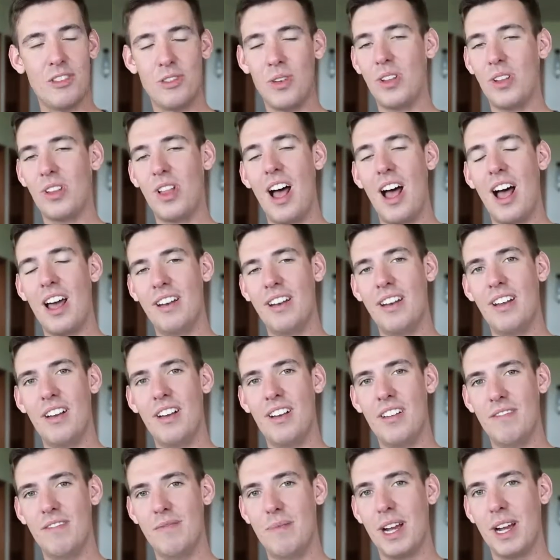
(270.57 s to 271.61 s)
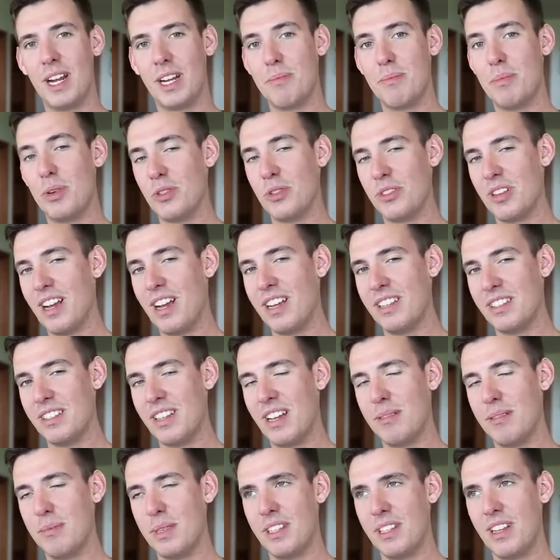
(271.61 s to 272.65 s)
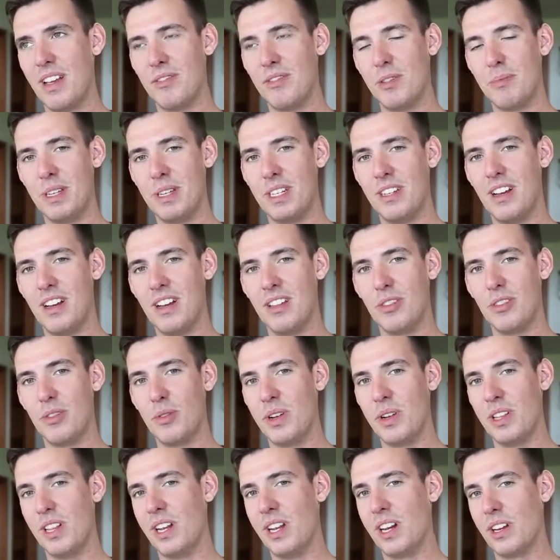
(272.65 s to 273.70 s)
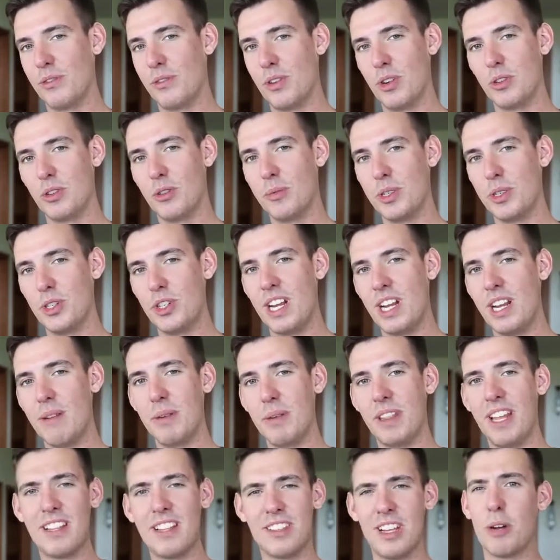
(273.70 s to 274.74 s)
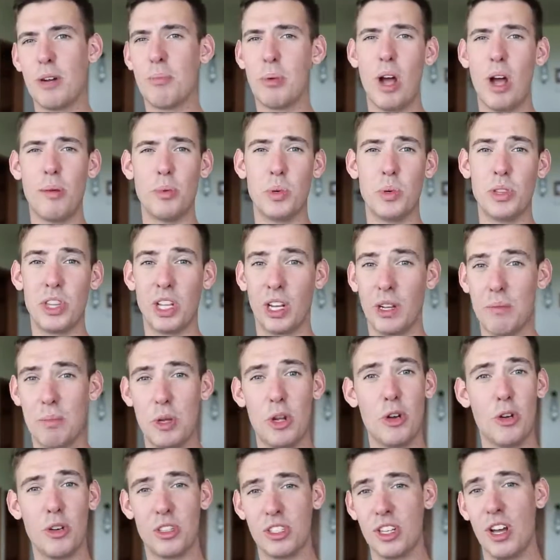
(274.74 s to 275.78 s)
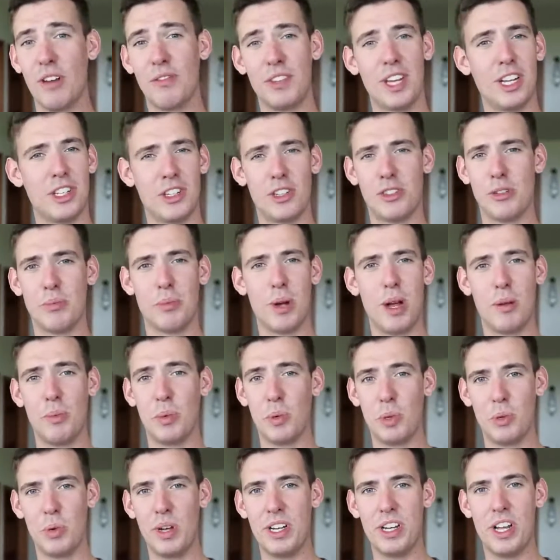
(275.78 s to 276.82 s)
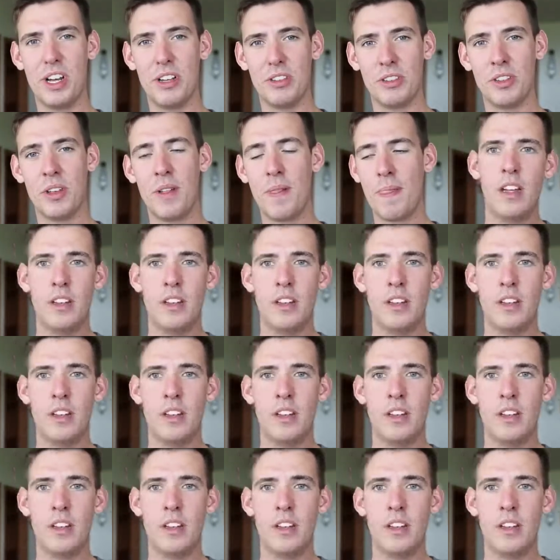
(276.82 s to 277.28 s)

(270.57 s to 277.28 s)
So a lot of my computer science assignments have to be done through a Linux virtual machine, but that's not a problem with the computer itself, that's just a problem with Windows.